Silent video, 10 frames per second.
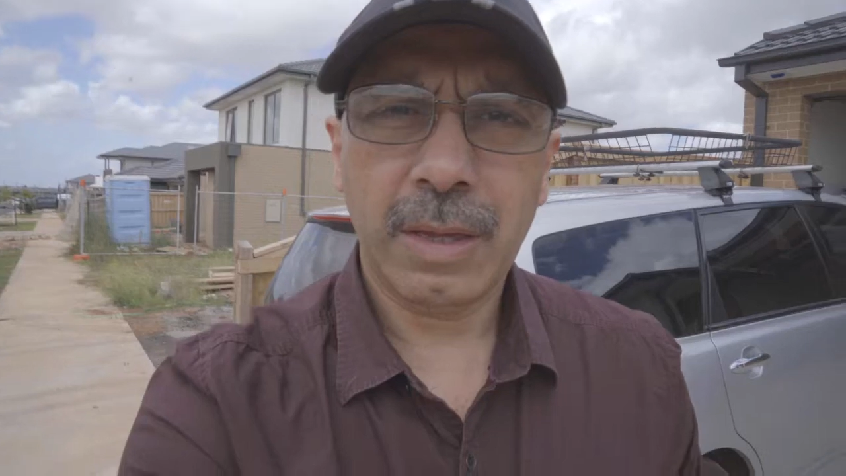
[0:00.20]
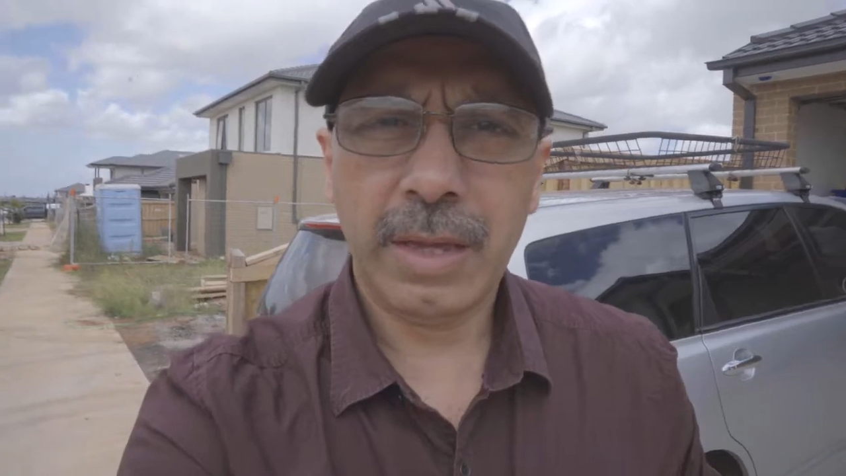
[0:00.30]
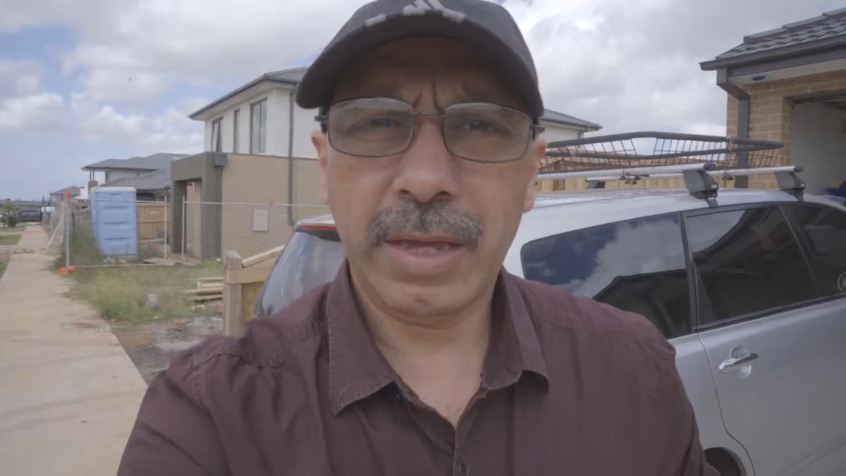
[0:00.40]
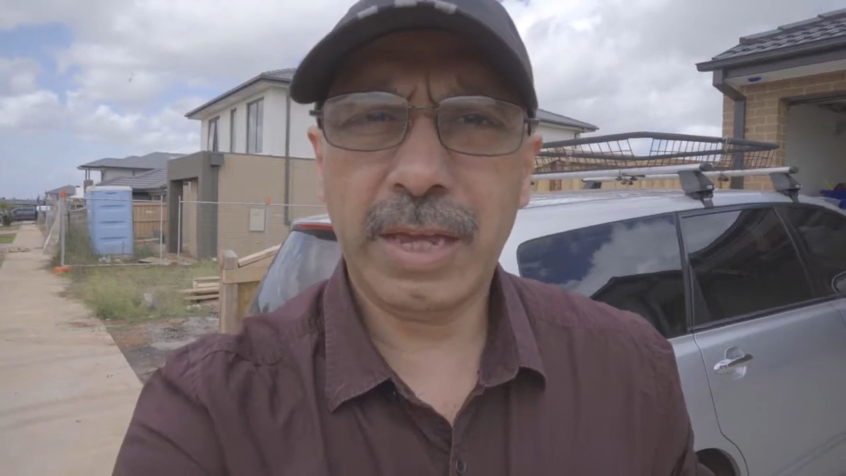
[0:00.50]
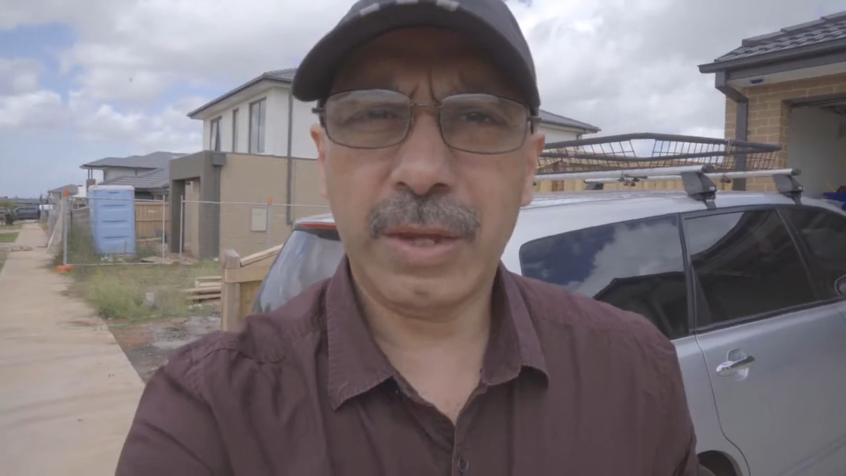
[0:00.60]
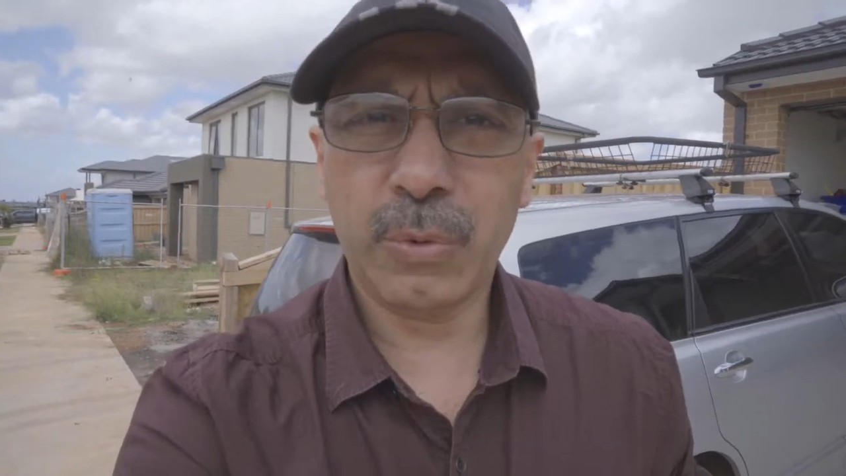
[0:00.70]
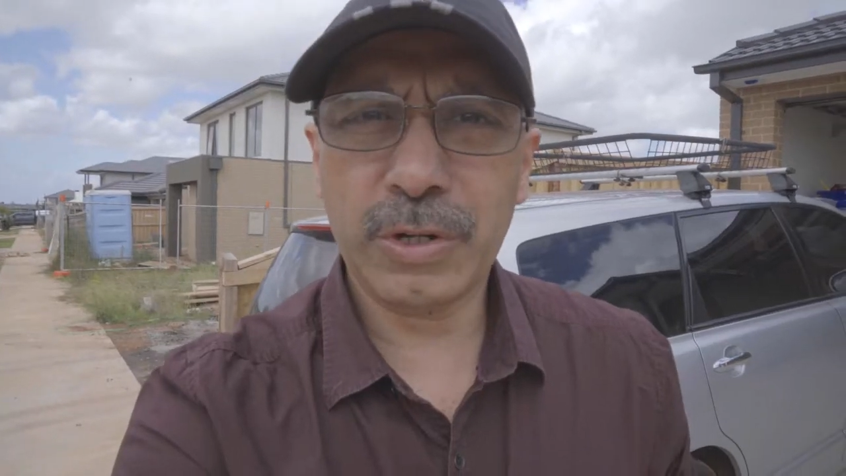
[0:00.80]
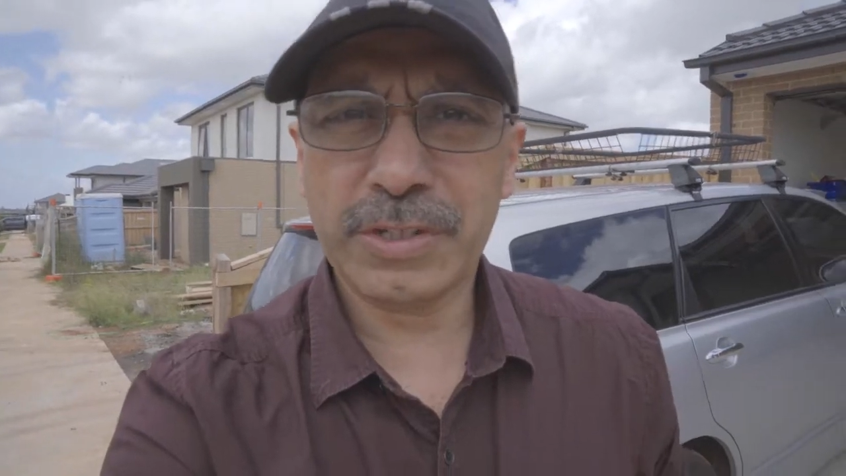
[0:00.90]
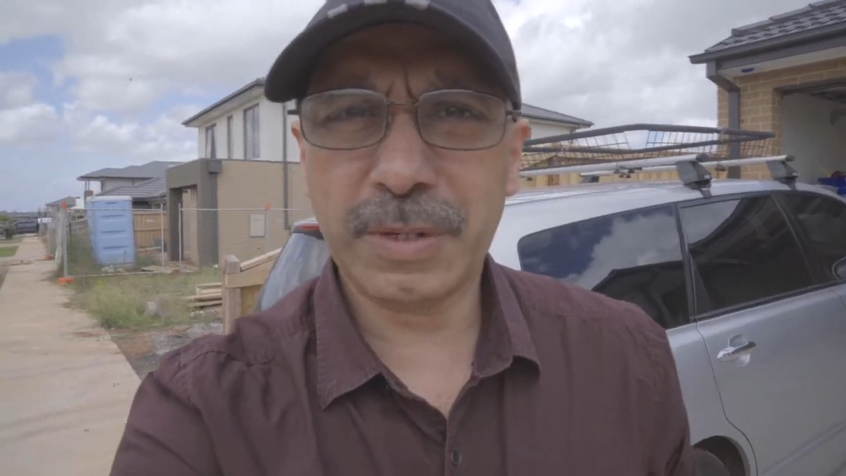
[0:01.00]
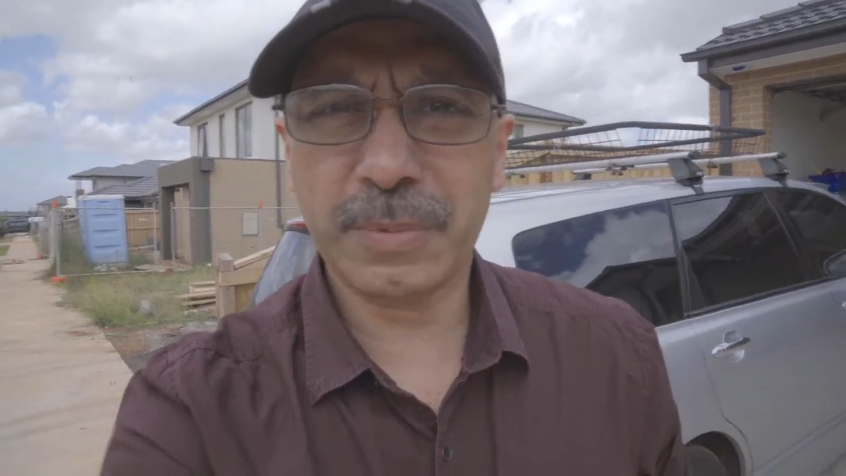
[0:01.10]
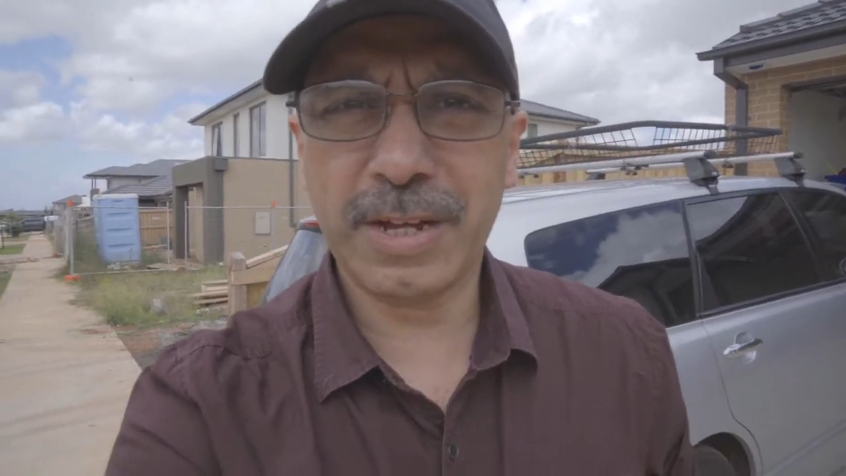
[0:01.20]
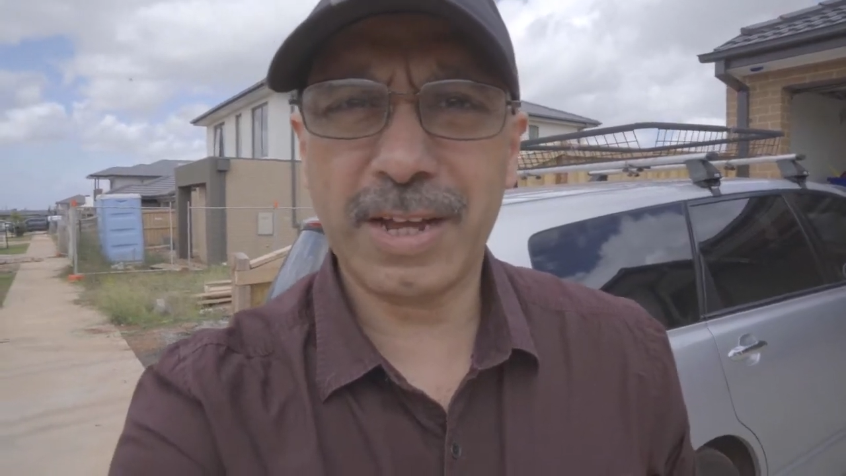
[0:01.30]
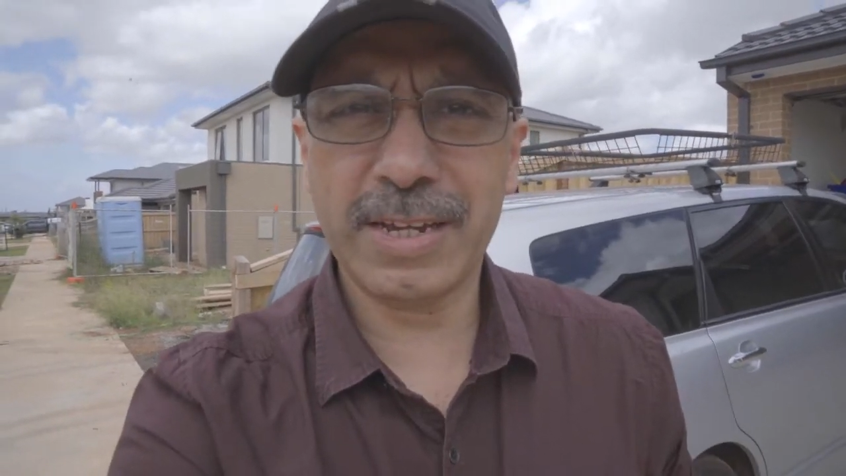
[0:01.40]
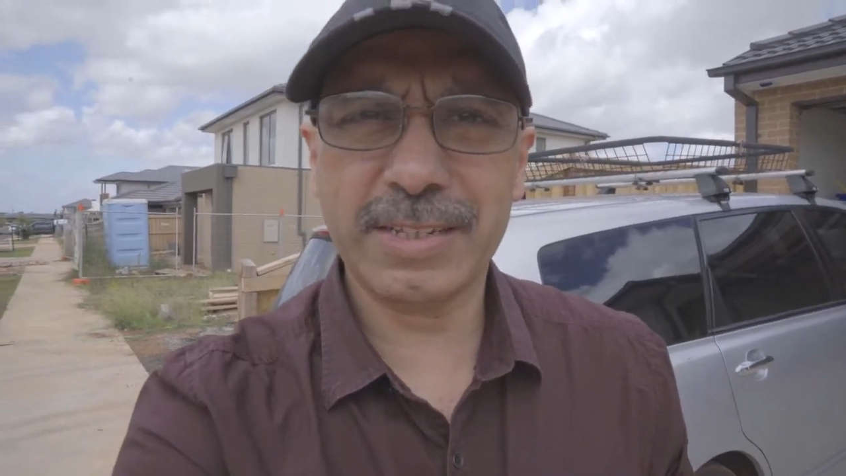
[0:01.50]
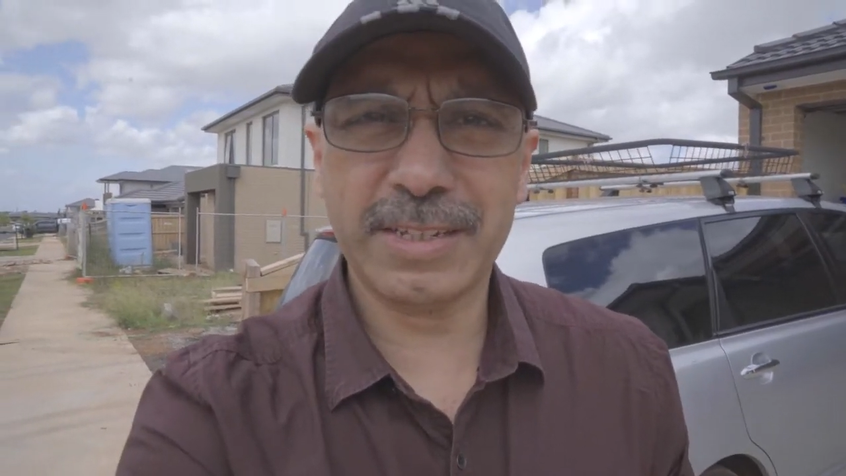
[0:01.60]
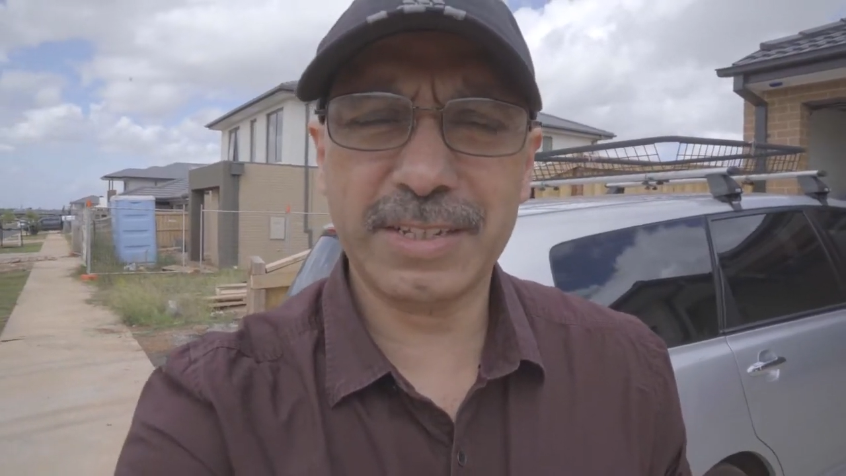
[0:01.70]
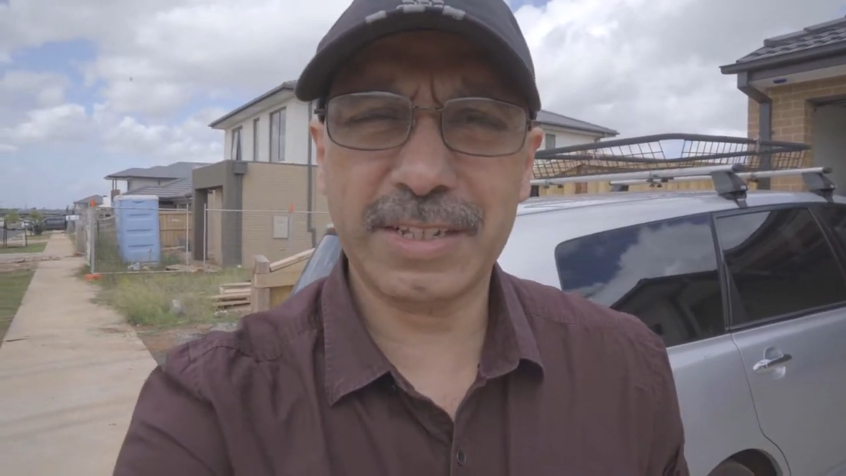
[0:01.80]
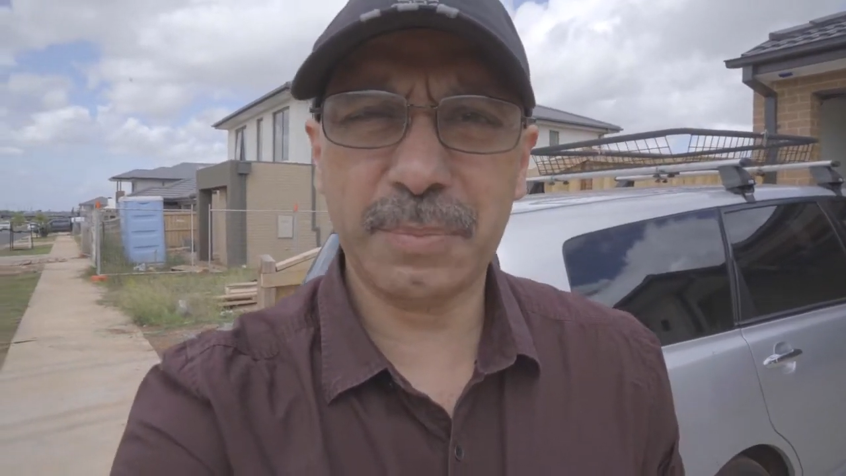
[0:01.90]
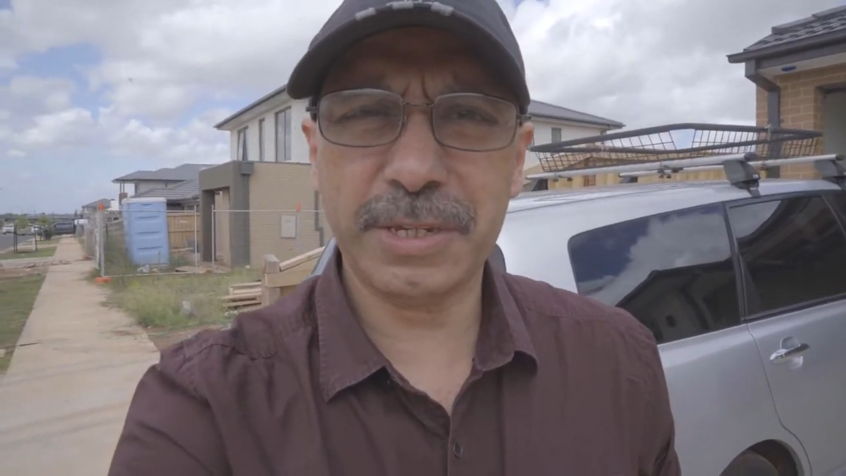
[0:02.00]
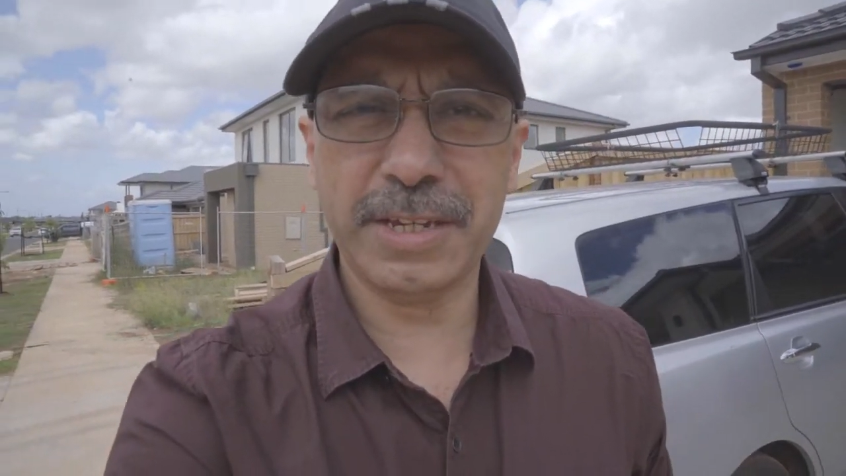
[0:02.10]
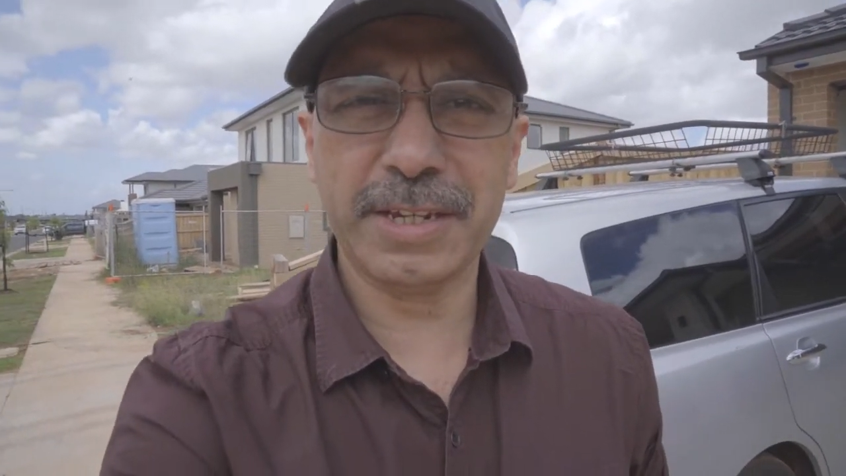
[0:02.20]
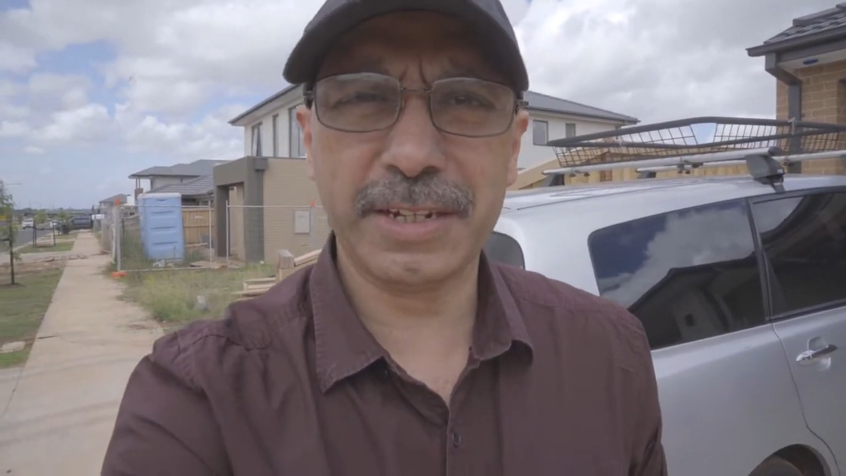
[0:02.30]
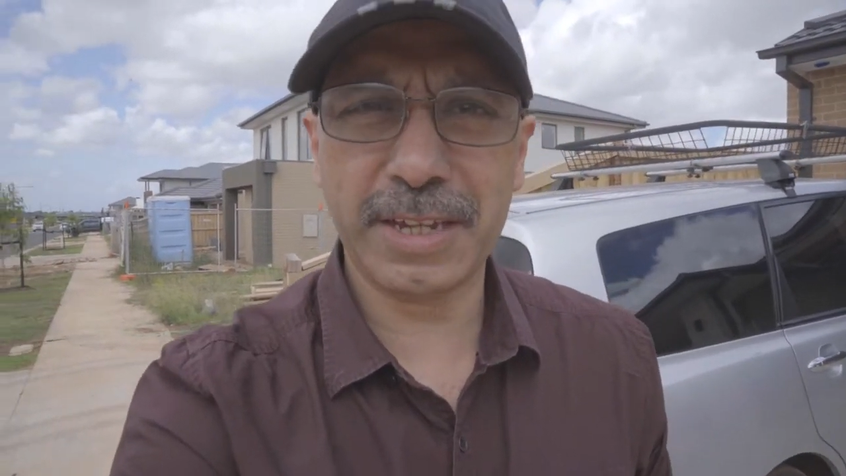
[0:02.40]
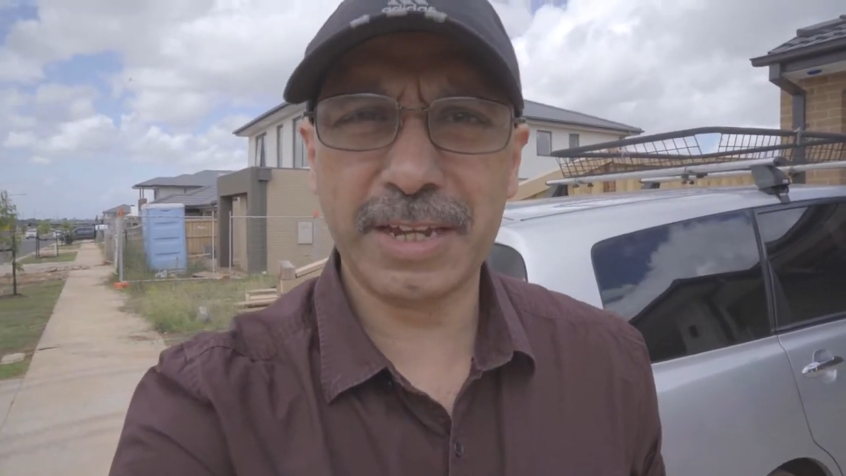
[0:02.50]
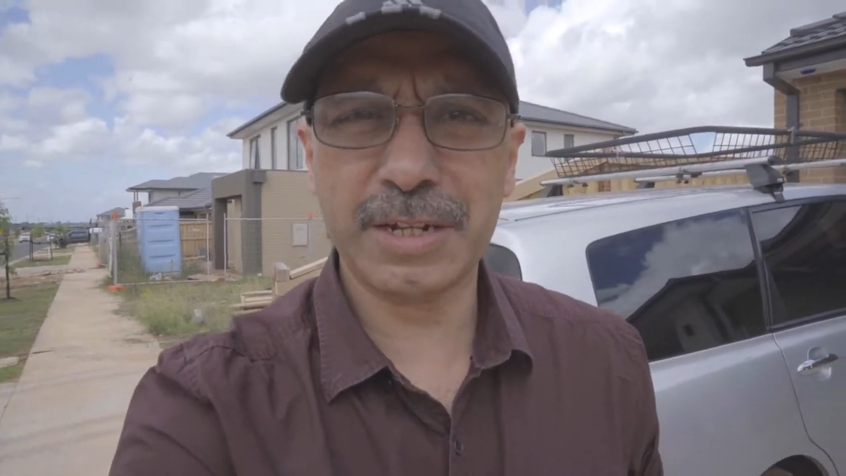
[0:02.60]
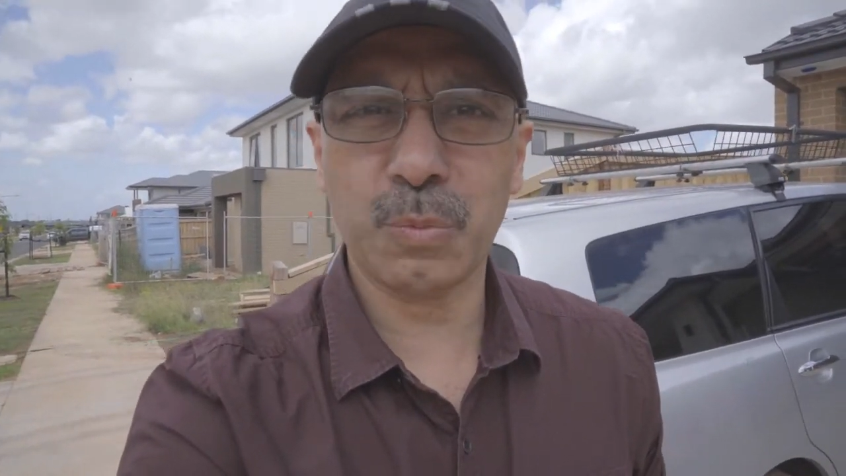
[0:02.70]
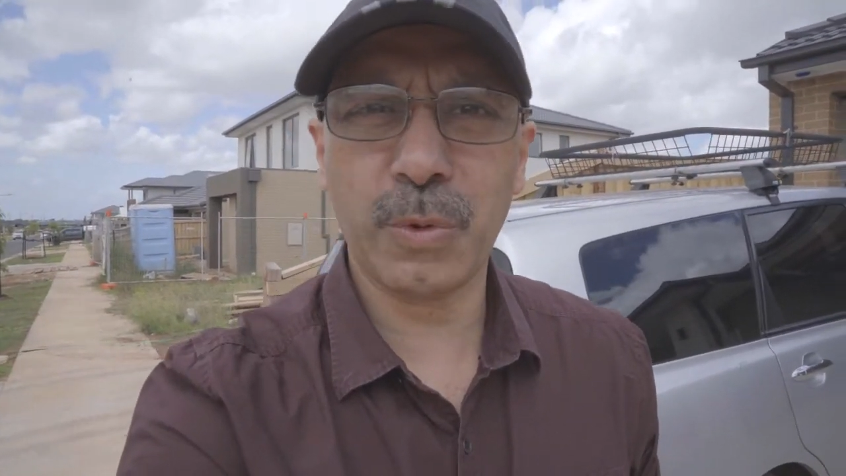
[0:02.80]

Hey, what's up guys, it's Abhi here again.